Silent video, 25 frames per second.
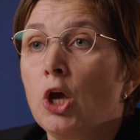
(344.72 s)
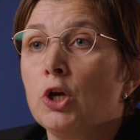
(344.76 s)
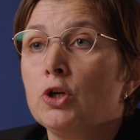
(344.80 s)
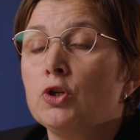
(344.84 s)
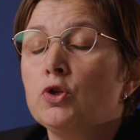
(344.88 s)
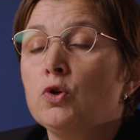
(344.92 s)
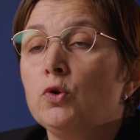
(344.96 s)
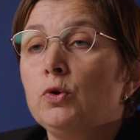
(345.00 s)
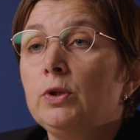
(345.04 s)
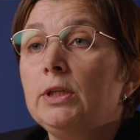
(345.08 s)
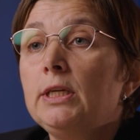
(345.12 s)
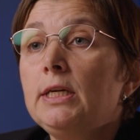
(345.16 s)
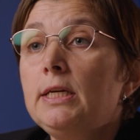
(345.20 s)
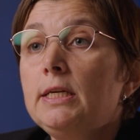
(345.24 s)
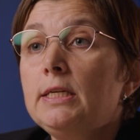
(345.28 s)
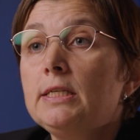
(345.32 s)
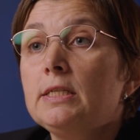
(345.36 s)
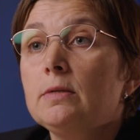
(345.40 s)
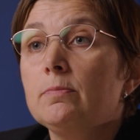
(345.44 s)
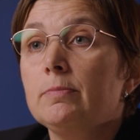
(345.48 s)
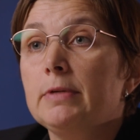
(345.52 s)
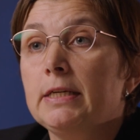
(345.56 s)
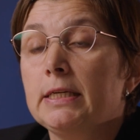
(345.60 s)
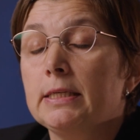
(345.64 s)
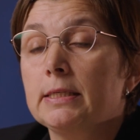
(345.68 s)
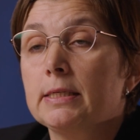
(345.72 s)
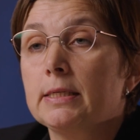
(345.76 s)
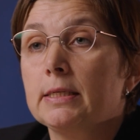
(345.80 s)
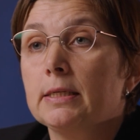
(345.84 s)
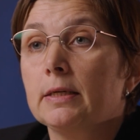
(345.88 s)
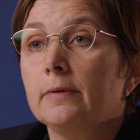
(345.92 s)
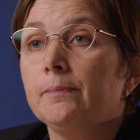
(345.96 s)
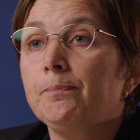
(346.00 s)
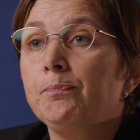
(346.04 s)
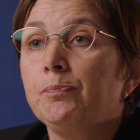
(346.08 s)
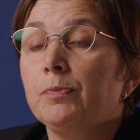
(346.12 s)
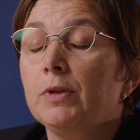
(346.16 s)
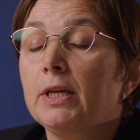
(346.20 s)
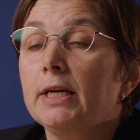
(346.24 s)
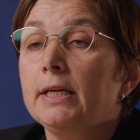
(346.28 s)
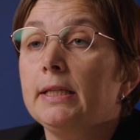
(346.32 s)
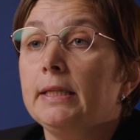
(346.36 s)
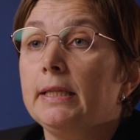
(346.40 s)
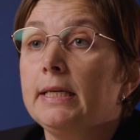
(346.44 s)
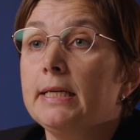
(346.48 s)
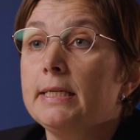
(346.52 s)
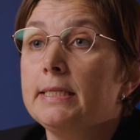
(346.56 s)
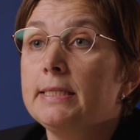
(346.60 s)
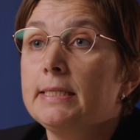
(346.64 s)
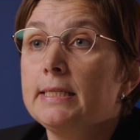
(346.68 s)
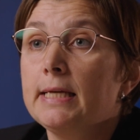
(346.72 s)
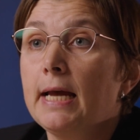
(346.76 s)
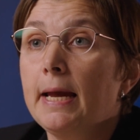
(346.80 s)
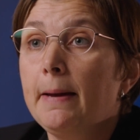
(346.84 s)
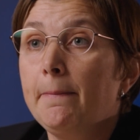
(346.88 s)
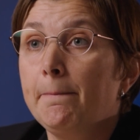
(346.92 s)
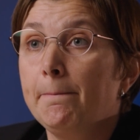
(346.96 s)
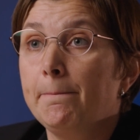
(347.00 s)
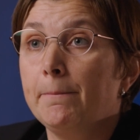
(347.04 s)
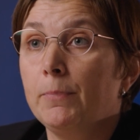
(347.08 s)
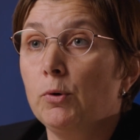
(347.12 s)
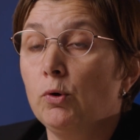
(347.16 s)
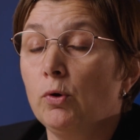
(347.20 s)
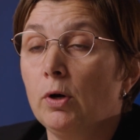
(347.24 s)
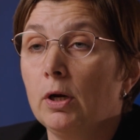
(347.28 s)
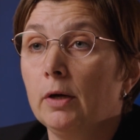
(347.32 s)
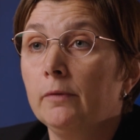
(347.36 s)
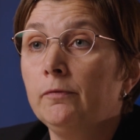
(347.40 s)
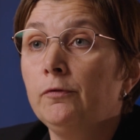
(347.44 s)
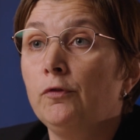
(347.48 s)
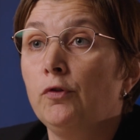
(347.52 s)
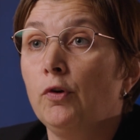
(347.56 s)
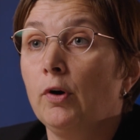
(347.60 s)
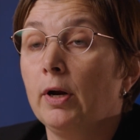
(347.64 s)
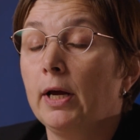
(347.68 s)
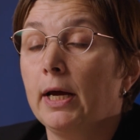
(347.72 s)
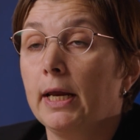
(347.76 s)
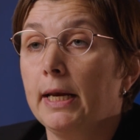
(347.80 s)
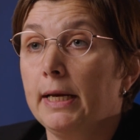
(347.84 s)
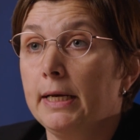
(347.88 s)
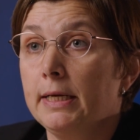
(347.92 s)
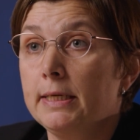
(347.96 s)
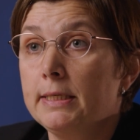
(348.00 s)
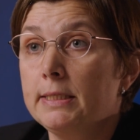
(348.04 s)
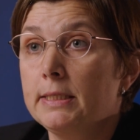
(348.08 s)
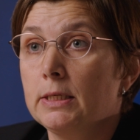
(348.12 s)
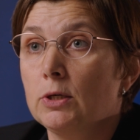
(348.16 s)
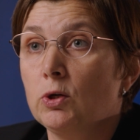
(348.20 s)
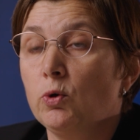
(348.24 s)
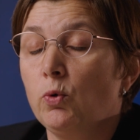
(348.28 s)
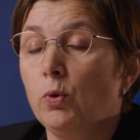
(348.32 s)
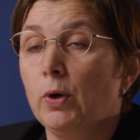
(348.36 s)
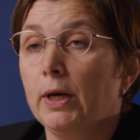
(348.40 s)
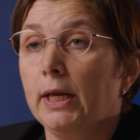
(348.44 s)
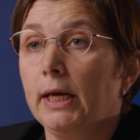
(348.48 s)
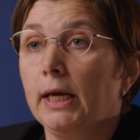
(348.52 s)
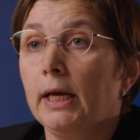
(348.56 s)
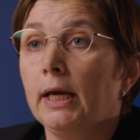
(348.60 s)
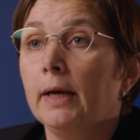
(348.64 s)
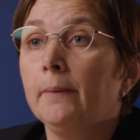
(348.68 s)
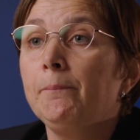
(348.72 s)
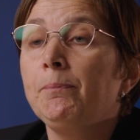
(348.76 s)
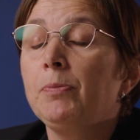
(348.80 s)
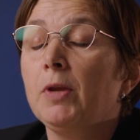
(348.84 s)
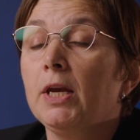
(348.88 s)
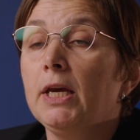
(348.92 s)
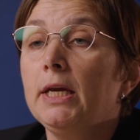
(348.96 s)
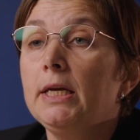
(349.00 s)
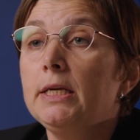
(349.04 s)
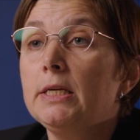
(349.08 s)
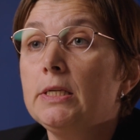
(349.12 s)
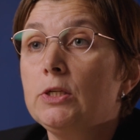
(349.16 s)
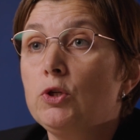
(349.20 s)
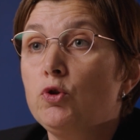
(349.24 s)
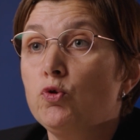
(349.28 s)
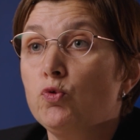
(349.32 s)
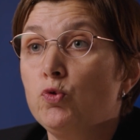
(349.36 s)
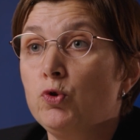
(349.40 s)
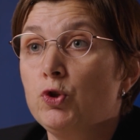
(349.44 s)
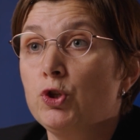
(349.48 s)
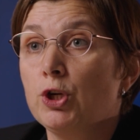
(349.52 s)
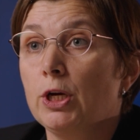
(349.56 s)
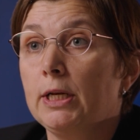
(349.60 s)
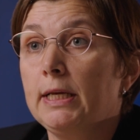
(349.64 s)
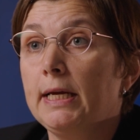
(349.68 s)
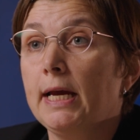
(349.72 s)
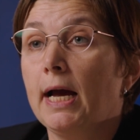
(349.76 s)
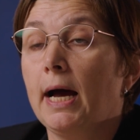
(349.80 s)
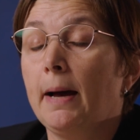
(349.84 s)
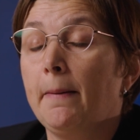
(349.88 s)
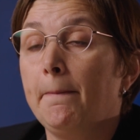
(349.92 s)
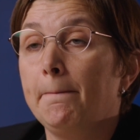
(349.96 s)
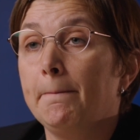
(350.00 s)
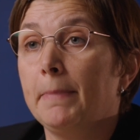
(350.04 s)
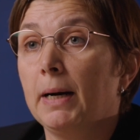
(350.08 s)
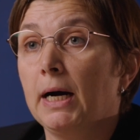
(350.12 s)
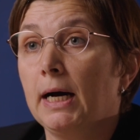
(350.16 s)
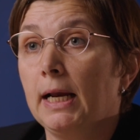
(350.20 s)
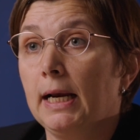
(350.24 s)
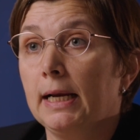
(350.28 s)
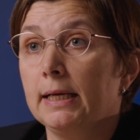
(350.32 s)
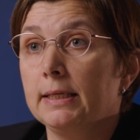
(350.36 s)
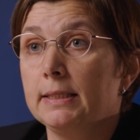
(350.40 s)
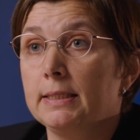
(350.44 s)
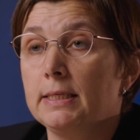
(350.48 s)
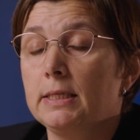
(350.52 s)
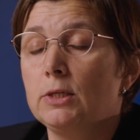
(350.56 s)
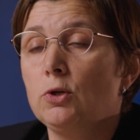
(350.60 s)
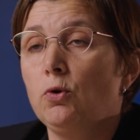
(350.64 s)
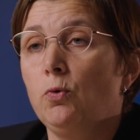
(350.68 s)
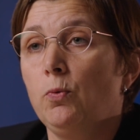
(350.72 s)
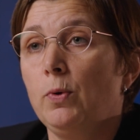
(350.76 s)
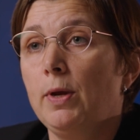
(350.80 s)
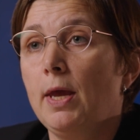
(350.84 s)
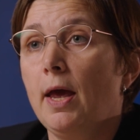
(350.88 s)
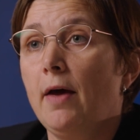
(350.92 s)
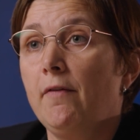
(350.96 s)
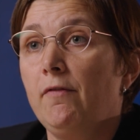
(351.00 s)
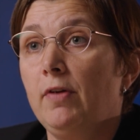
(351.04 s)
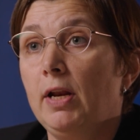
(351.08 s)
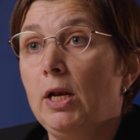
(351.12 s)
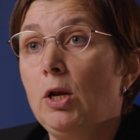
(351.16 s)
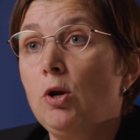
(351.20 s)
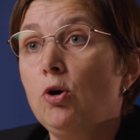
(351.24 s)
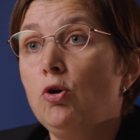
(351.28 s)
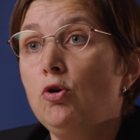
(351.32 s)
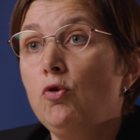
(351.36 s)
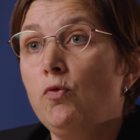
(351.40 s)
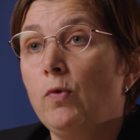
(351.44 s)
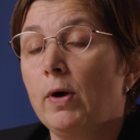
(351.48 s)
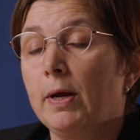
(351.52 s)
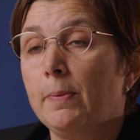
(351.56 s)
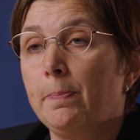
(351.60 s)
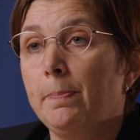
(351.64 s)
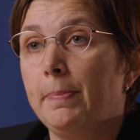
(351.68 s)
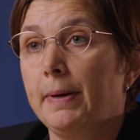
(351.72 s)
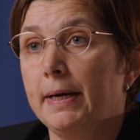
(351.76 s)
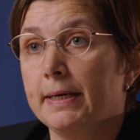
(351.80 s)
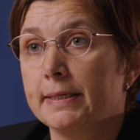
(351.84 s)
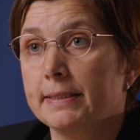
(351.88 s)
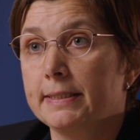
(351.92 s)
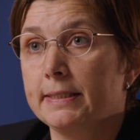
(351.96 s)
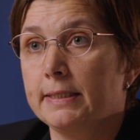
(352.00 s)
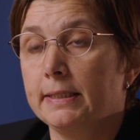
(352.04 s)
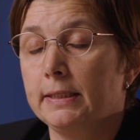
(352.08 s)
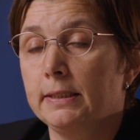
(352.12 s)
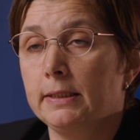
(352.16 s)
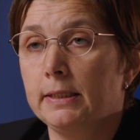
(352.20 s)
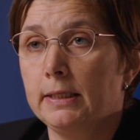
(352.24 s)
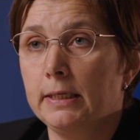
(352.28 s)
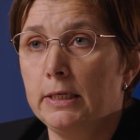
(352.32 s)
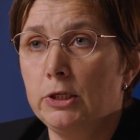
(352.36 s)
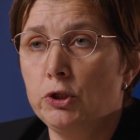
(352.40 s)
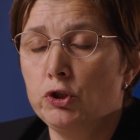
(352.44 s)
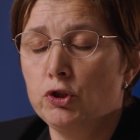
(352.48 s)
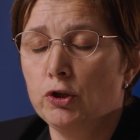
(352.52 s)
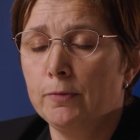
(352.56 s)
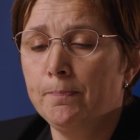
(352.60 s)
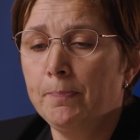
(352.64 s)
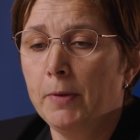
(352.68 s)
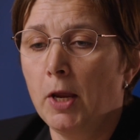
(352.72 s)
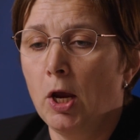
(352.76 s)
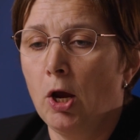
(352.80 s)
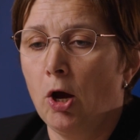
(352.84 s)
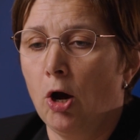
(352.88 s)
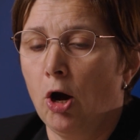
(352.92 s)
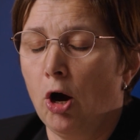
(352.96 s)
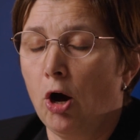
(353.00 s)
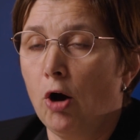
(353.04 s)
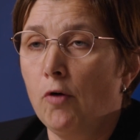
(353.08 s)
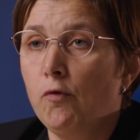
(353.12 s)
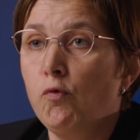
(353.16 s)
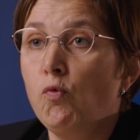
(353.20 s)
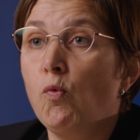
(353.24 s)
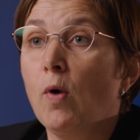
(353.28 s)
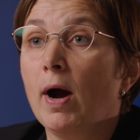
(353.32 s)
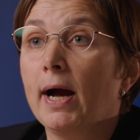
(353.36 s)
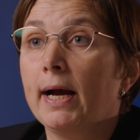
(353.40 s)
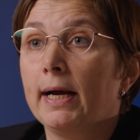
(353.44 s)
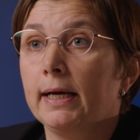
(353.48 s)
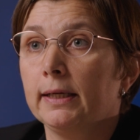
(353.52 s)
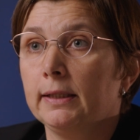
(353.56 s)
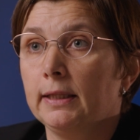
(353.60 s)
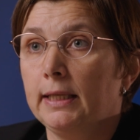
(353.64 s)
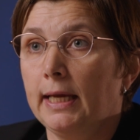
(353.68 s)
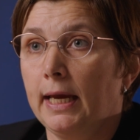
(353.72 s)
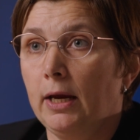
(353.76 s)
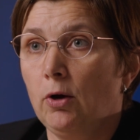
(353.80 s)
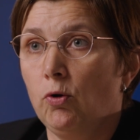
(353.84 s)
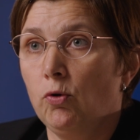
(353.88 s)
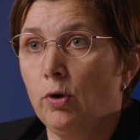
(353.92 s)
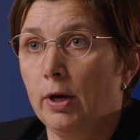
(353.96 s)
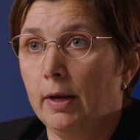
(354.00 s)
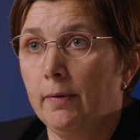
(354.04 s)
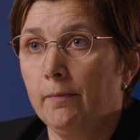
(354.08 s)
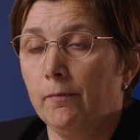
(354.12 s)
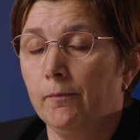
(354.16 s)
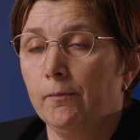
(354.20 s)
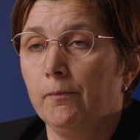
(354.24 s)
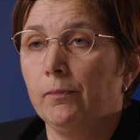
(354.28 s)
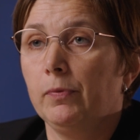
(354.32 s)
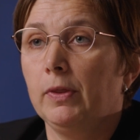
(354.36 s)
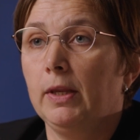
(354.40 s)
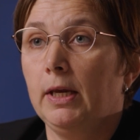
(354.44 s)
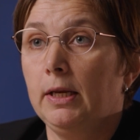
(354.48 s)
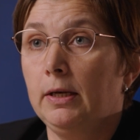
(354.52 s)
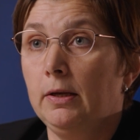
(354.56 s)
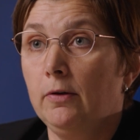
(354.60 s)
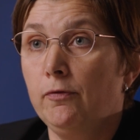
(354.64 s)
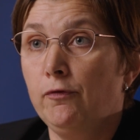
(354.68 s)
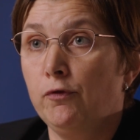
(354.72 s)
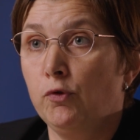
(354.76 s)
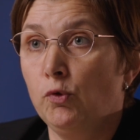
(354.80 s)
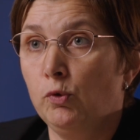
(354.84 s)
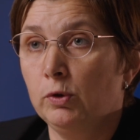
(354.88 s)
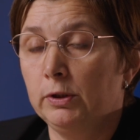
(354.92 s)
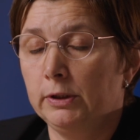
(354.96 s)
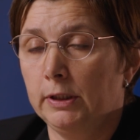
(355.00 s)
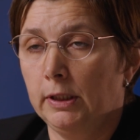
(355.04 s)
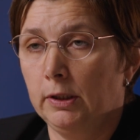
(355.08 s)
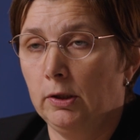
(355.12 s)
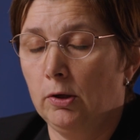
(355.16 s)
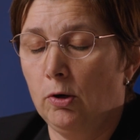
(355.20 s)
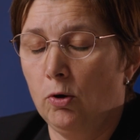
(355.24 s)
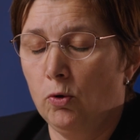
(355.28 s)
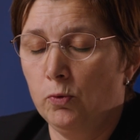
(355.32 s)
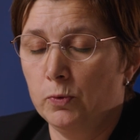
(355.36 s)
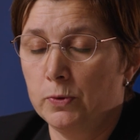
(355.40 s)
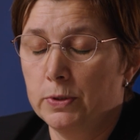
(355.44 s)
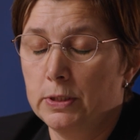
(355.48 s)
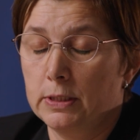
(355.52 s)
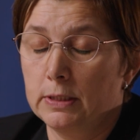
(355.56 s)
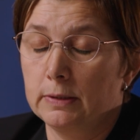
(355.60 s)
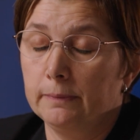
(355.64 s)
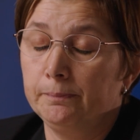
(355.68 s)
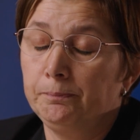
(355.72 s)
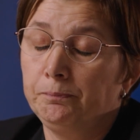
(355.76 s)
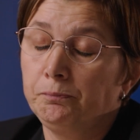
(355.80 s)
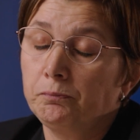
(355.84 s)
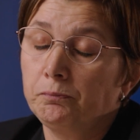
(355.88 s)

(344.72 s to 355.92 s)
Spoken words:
So this means that the sample for credit scoring is usually unbalanced. So we have a lower percentage of one category, the defaulted loans.